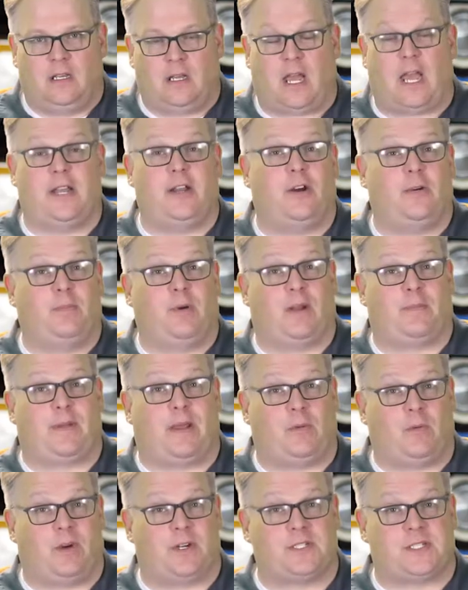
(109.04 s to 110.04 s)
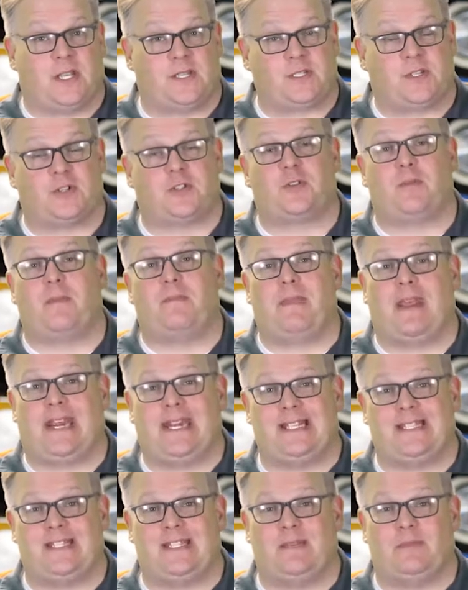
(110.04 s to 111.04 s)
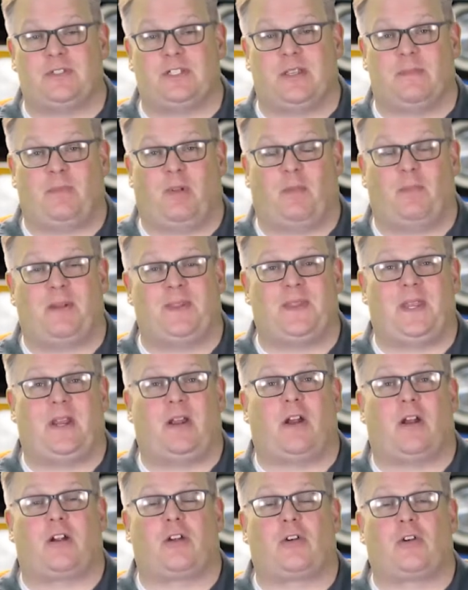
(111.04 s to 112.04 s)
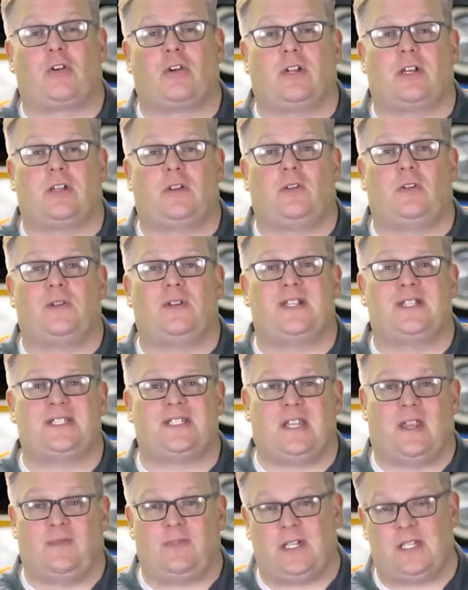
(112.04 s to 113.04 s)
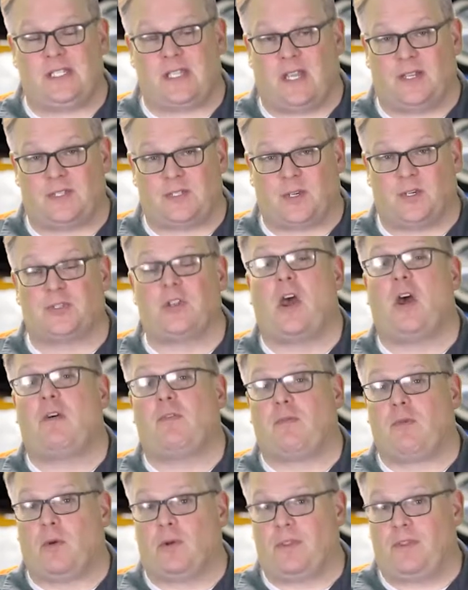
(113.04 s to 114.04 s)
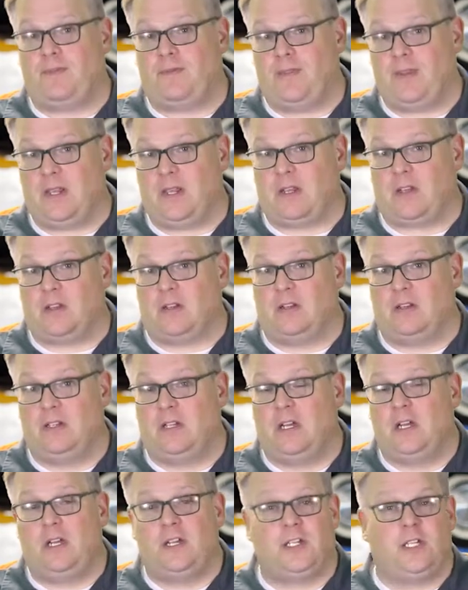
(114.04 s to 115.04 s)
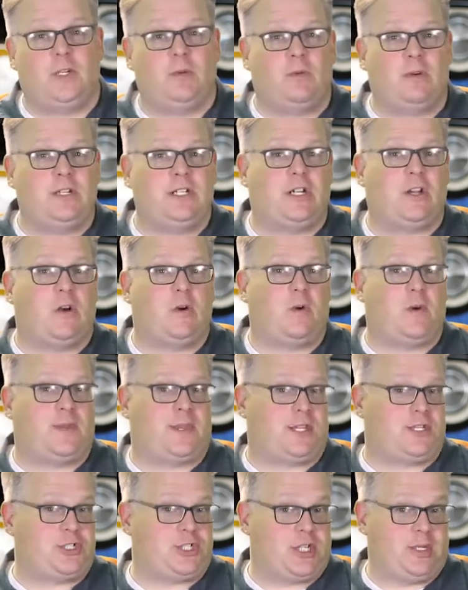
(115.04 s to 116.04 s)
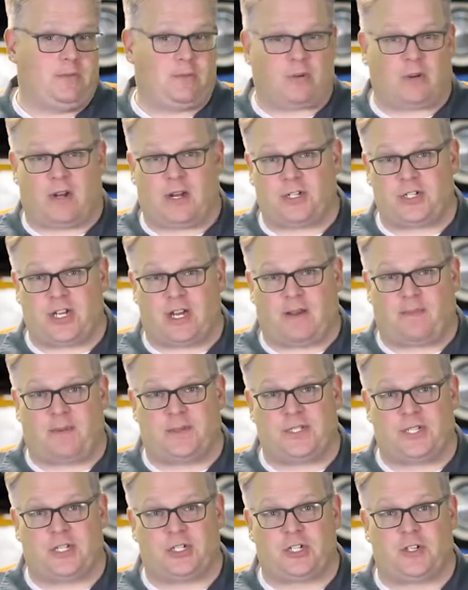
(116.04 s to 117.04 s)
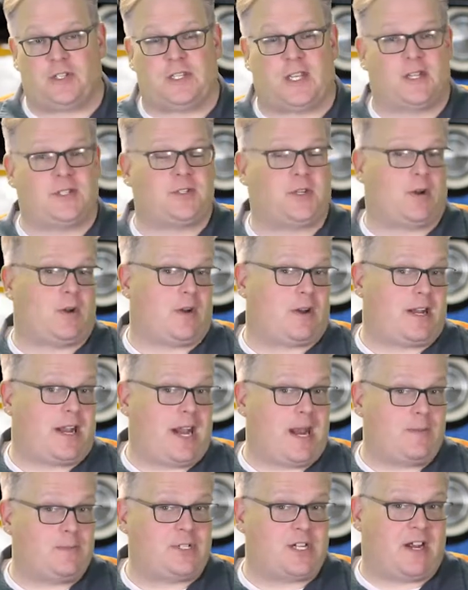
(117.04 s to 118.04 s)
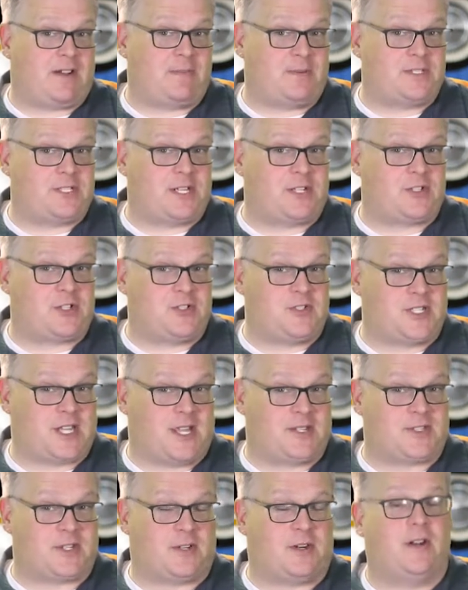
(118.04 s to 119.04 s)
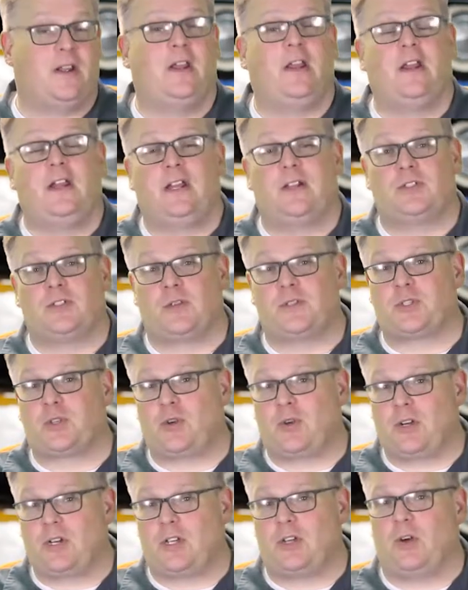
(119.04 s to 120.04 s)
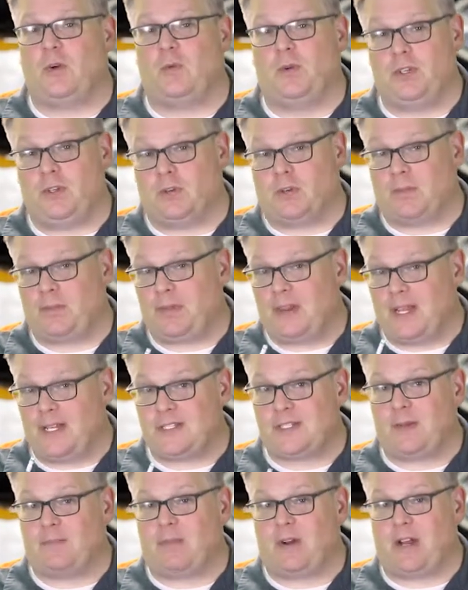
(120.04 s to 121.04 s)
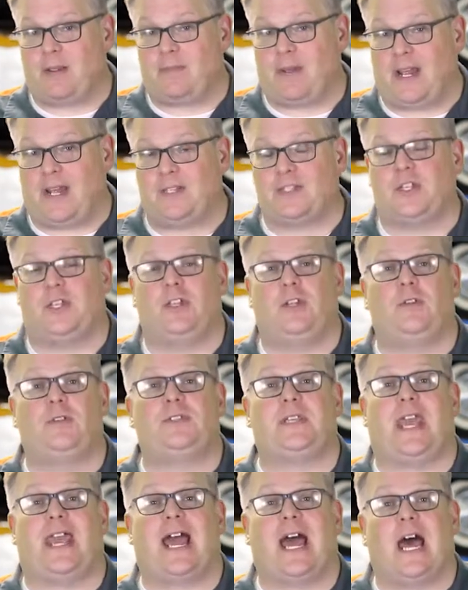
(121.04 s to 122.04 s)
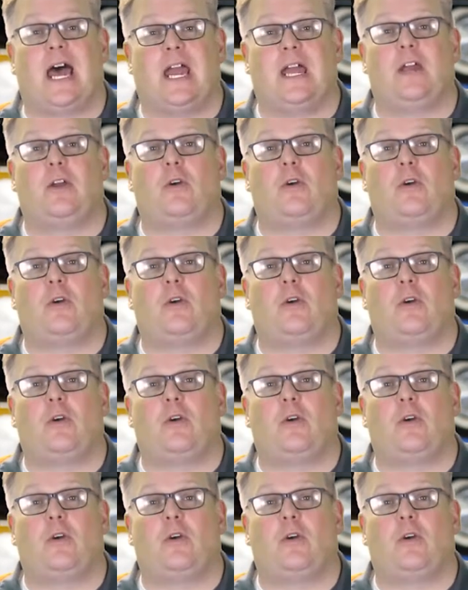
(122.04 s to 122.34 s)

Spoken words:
I know brake pad wear sensors may seem simple, but they are critical safety sensors for the vehicle. You wouldn't go with a cheap crankshaft position sensor or camshaft position sensor. So it's critical when you replace the brake pads, you use a high